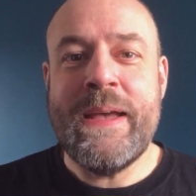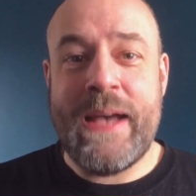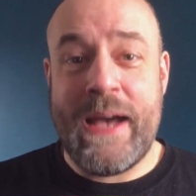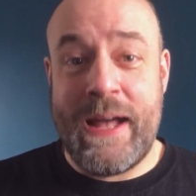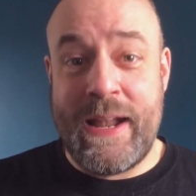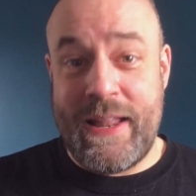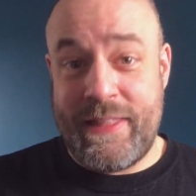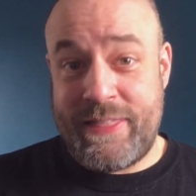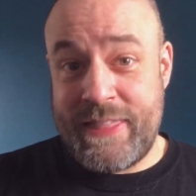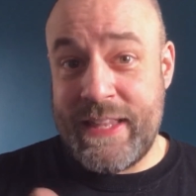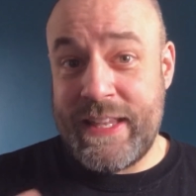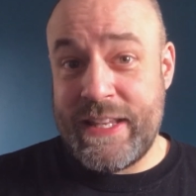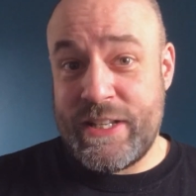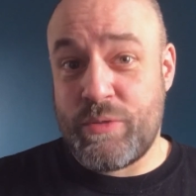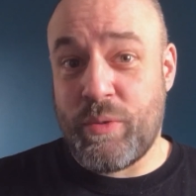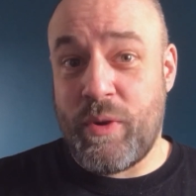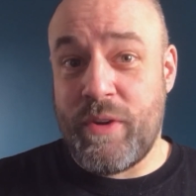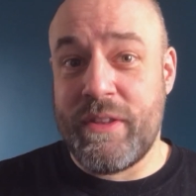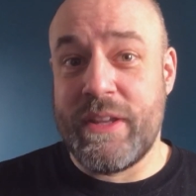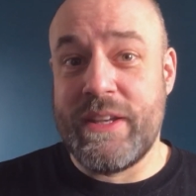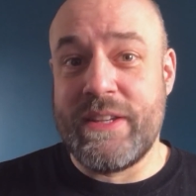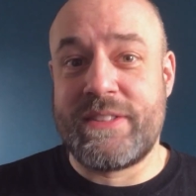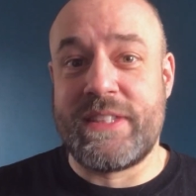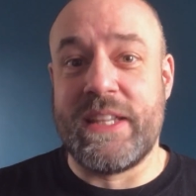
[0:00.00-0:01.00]
And I think it's one
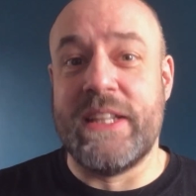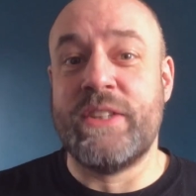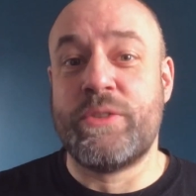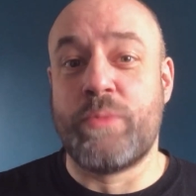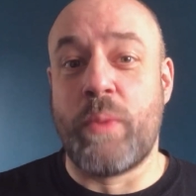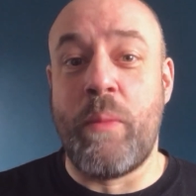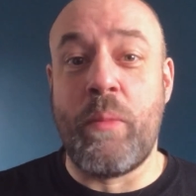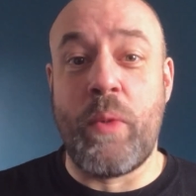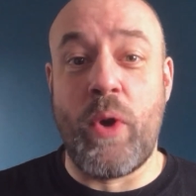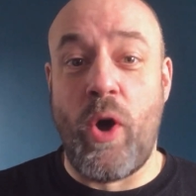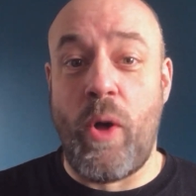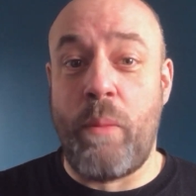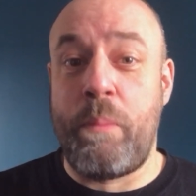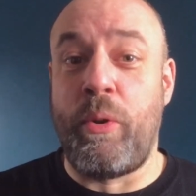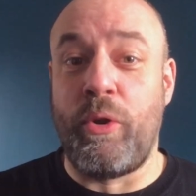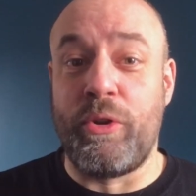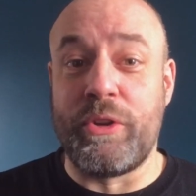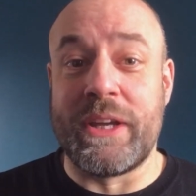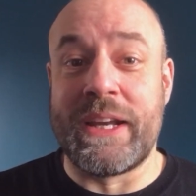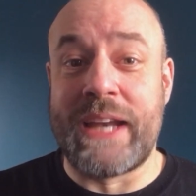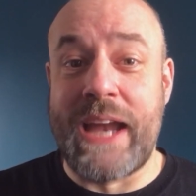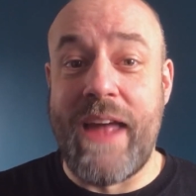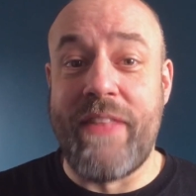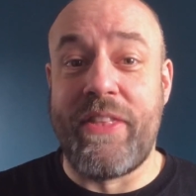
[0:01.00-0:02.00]
of these things when we all pull
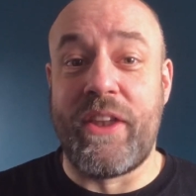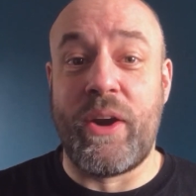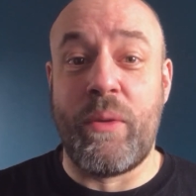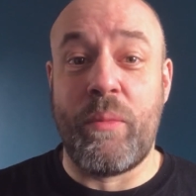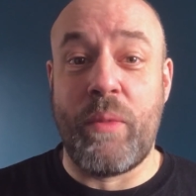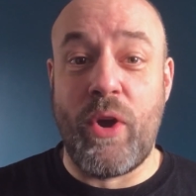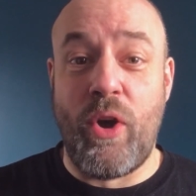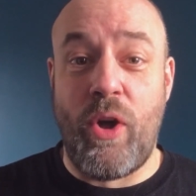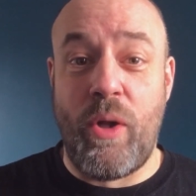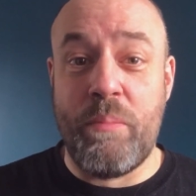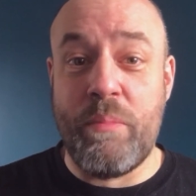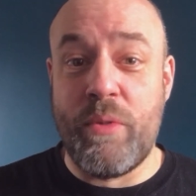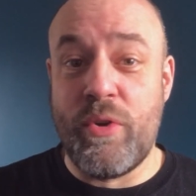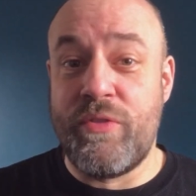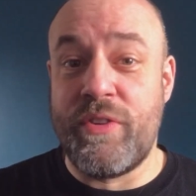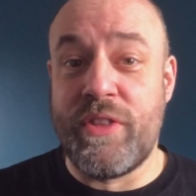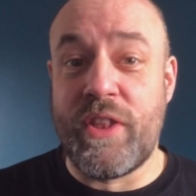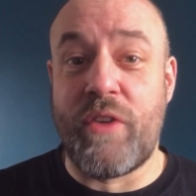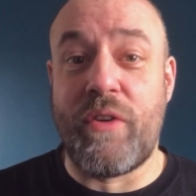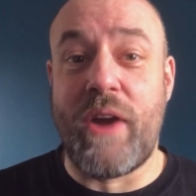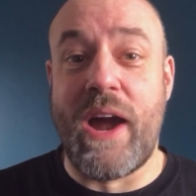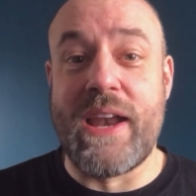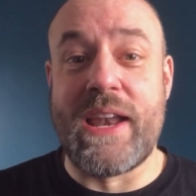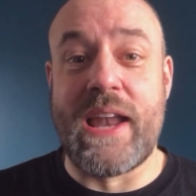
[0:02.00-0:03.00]
together and we all move in
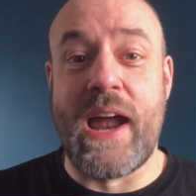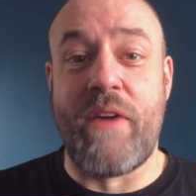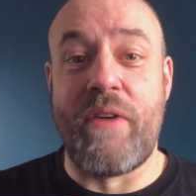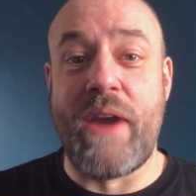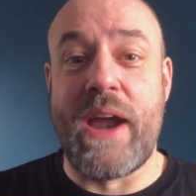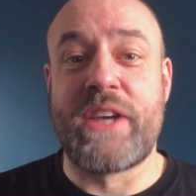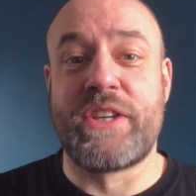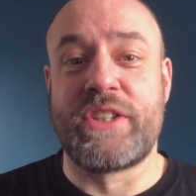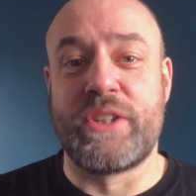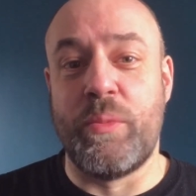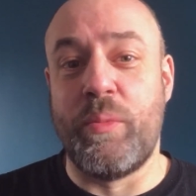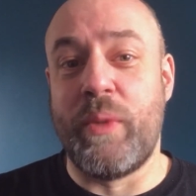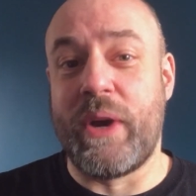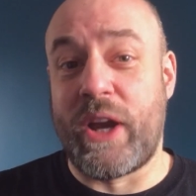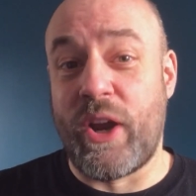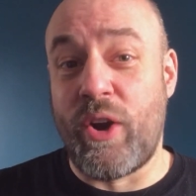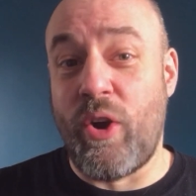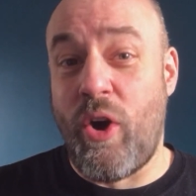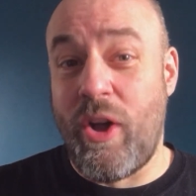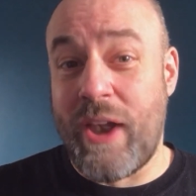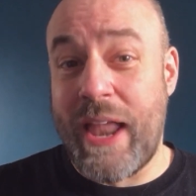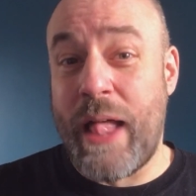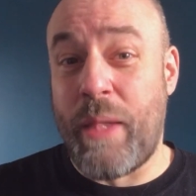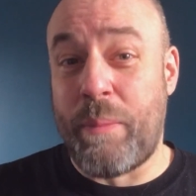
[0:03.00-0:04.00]
the right direction, we can
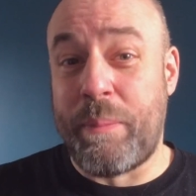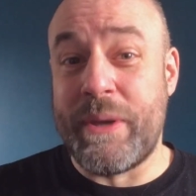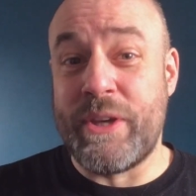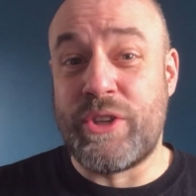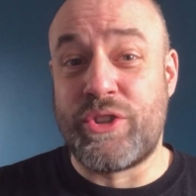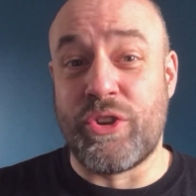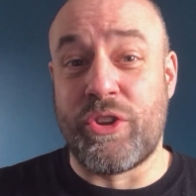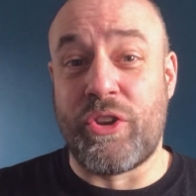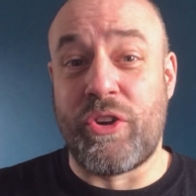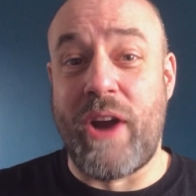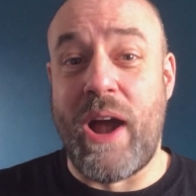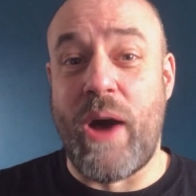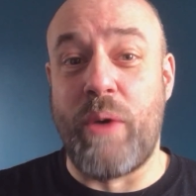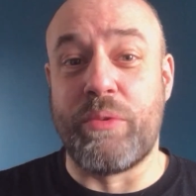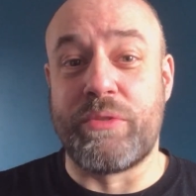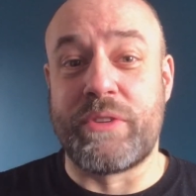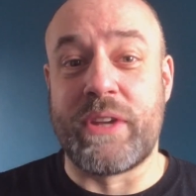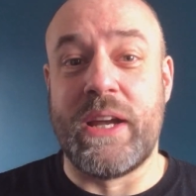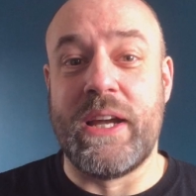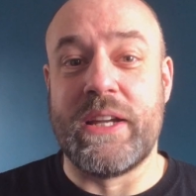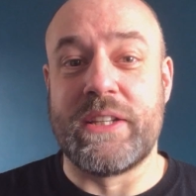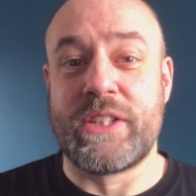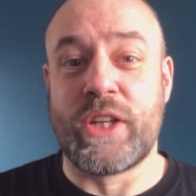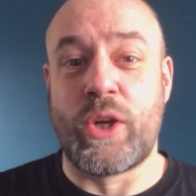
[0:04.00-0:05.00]
all help each other out
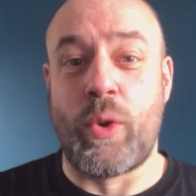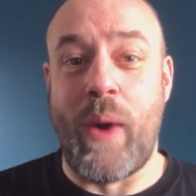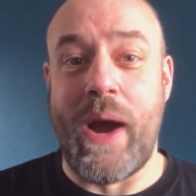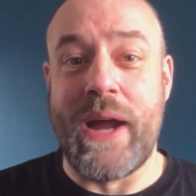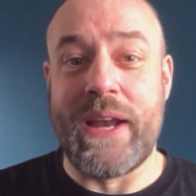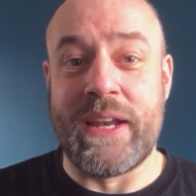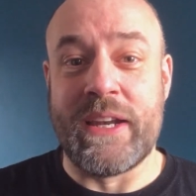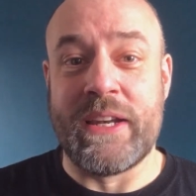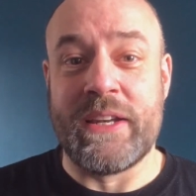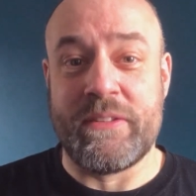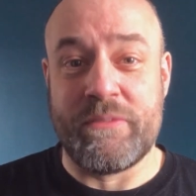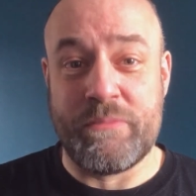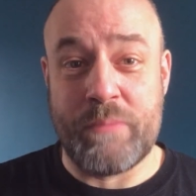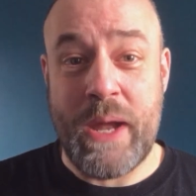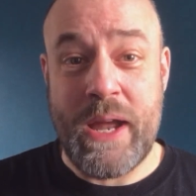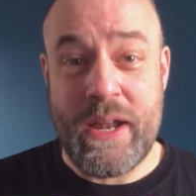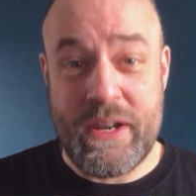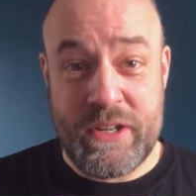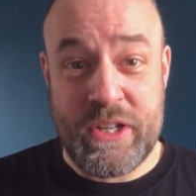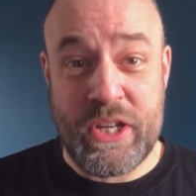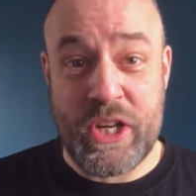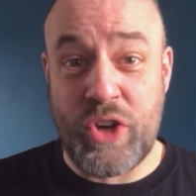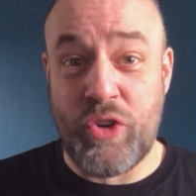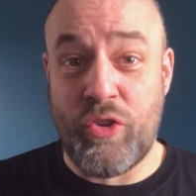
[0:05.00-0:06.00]
to quite
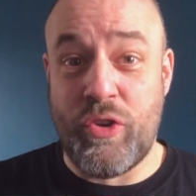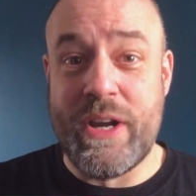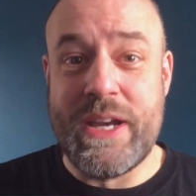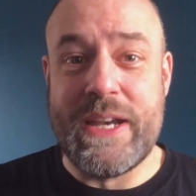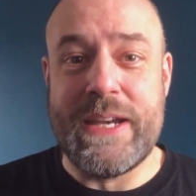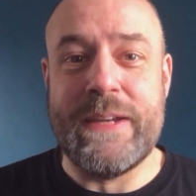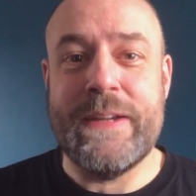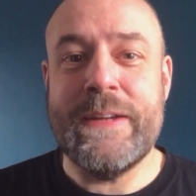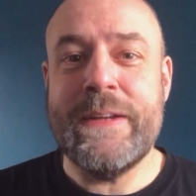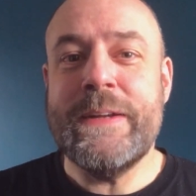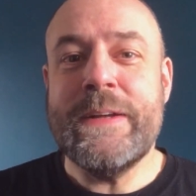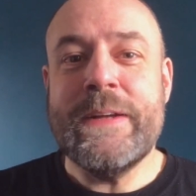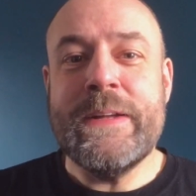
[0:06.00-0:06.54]
a degree.